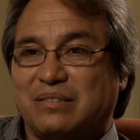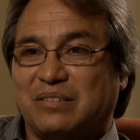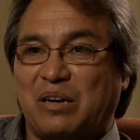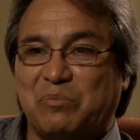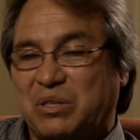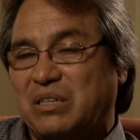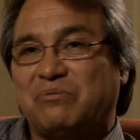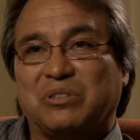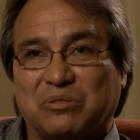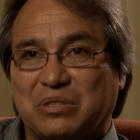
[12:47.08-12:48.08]
government
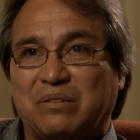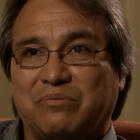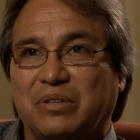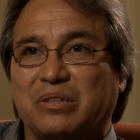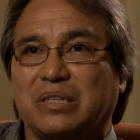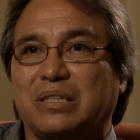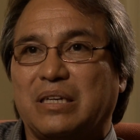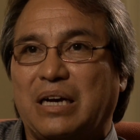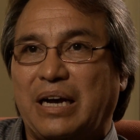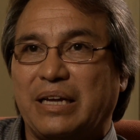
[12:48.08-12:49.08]
officials at a fairly
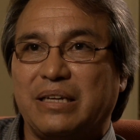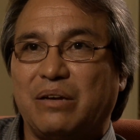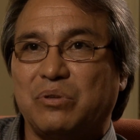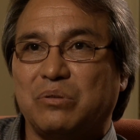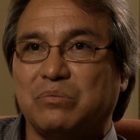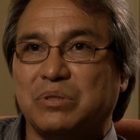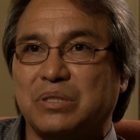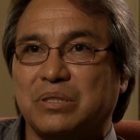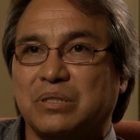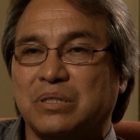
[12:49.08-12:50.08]
high level,
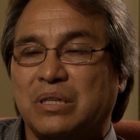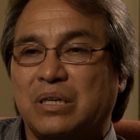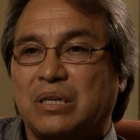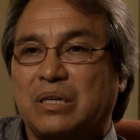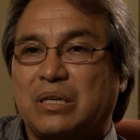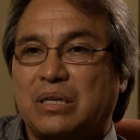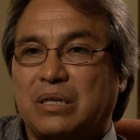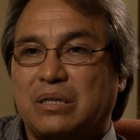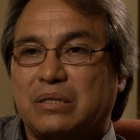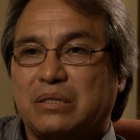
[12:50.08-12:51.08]
which is
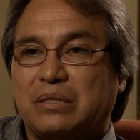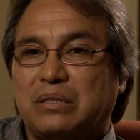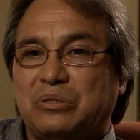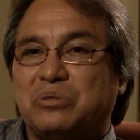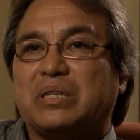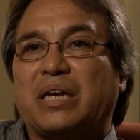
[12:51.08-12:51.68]
usually